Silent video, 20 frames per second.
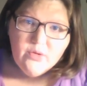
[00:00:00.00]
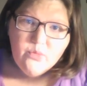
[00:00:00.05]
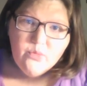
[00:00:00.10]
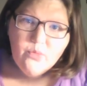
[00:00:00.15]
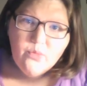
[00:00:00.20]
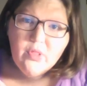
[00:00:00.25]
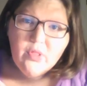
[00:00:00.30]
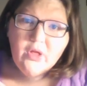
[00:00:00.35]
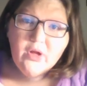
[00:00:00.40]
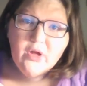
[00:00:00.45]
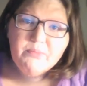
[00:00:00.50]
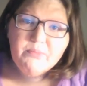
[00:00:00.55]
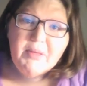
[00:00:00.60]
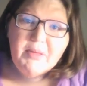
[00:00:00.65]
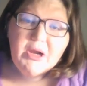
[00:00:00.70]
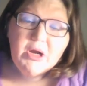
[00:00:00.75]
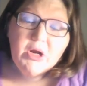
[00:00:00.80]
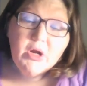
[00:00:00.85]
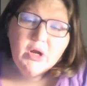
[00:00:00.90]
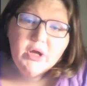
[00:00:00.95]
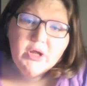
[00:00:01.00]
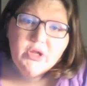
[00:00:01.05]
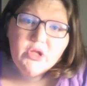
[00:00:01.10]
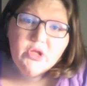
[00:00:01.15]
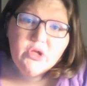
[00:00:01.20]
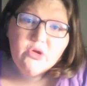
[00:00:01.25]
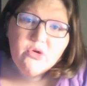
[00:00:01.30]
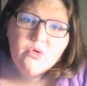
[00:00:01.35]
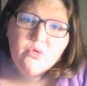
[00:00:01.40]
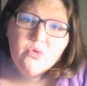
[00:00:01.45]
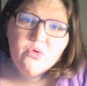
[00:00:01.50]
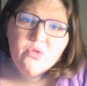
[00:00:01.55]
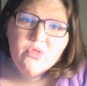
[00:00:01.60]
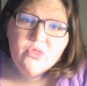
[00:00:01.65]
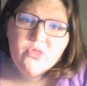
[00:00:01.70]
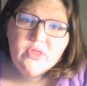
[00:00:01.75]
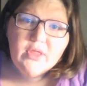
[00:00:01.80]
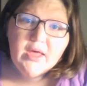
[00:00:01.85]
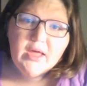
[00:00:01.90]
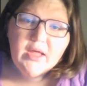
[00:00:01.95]
will look better on you
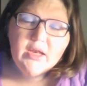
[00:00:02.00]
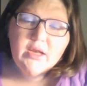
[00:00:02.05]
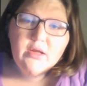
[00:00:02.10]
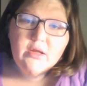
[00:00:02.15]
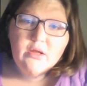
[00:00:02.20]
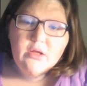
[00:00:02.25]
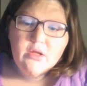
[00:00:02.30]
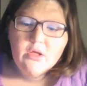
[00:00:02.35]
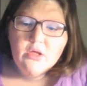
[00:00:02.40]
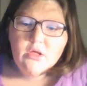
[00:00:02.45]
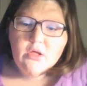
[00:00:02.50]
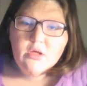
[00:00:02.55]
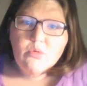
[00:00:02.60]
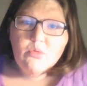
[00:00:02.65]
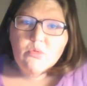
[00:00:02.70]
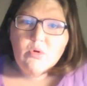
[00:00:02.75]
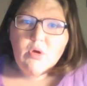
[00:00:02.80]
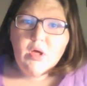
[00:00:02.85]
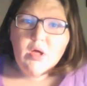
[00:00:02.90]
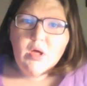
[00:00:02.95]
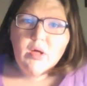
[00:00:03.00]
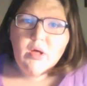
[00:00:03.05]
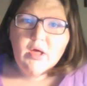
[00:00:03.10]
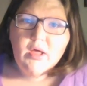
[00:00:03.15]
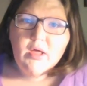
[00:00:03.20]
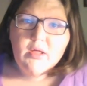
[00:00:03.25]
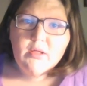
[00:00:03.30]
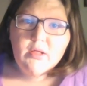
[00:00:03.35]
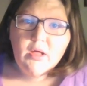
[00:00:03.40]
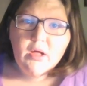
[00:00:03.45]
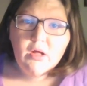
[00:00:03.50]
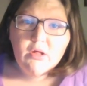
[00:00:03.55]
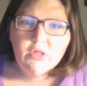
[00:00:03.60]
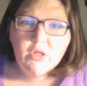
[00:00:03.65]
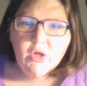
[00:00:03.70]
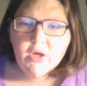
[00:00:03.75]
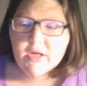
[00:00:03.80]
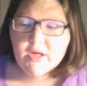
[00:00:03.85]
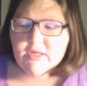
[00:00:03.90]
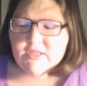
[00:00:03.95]
than a
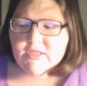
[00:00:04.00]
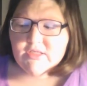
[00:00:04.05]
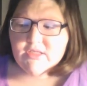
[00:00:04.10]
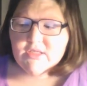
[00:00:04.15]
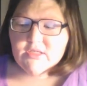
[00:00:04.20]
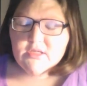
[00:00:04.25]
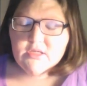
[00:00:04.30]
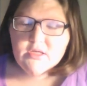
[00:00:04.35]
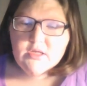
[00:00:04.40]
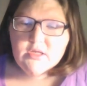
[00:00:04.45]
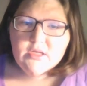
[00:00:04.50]
gloss,